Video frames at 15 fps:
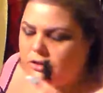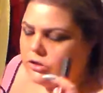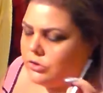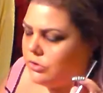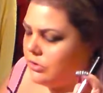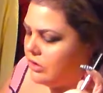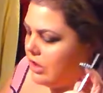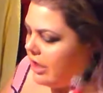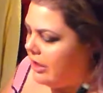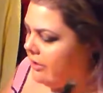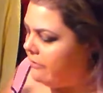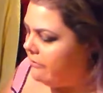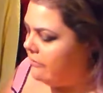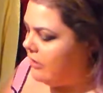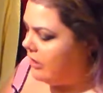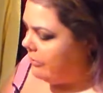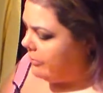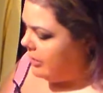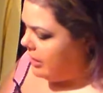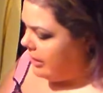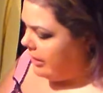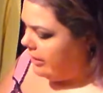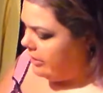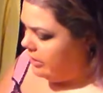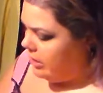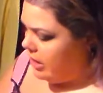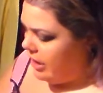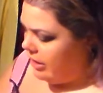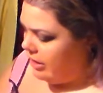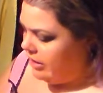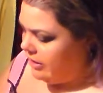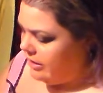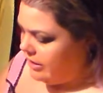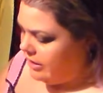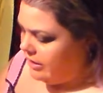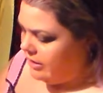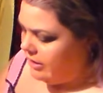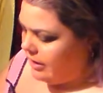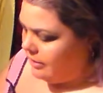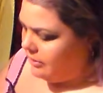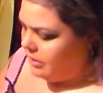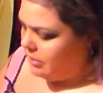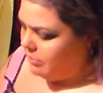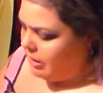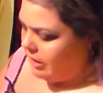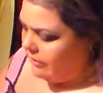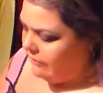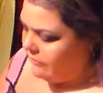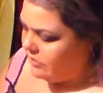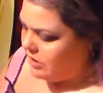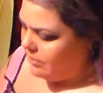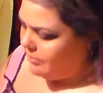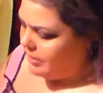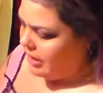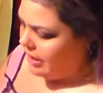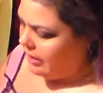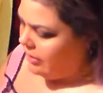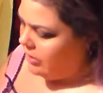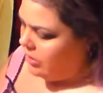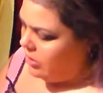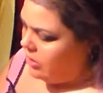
True Love liquid liner, and then I'm going to paint over top of that